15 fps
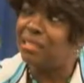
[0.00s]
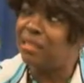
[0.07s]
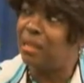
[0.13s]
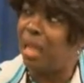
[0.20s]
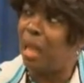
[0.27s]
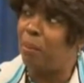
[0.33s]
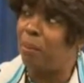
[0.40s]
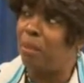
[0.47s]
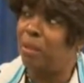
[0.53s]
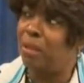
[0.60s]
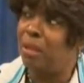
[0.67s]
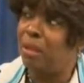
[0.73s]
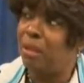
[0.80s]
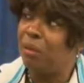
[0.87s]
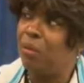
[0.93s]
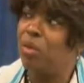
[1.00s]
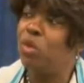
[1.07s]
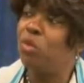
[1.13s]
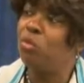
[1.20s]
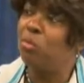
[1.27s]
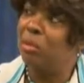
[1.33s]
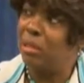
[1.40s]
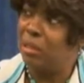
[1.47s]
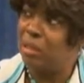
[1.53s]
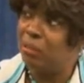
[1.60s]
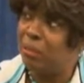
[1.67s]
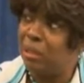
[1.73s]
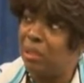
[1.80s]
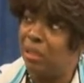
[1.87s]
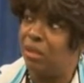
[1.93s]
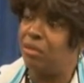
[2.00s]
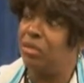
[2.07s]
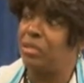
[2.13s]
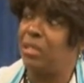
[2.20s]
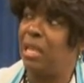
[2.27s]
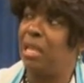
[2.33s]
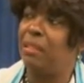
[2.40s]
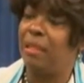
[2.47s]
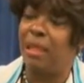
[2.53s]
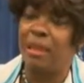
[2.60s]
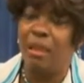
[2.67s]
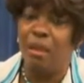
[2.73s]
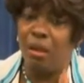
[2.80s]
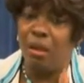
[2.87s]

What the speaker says: doesn't happen. When you really understand that,